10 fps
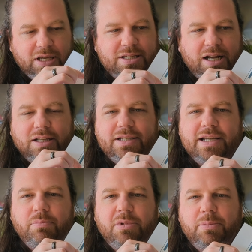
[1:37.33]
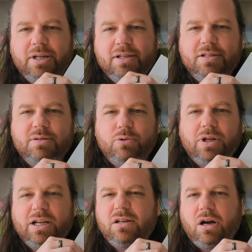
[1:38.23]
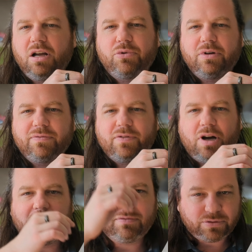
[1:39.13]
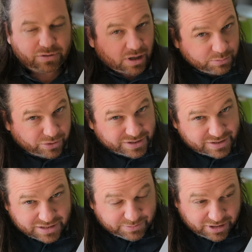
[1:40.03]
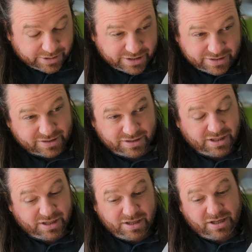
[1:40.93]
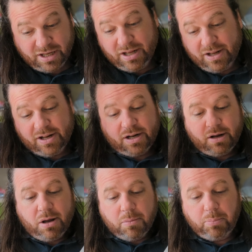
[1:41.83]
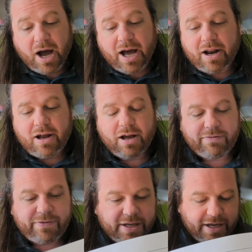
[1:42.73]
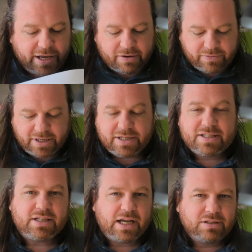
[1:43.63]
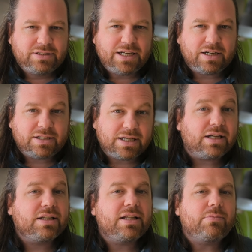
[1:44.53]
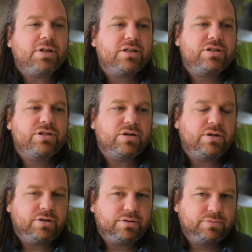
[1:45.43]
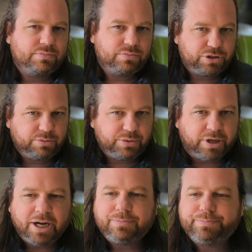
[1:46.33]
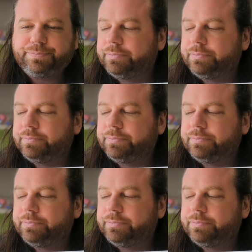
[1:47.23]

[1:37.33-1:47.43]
exactly 10 millimeters, it's more like 9.5 or 9.6 millimeters. But I figure everything's scaled down exactly that much, so we should be right.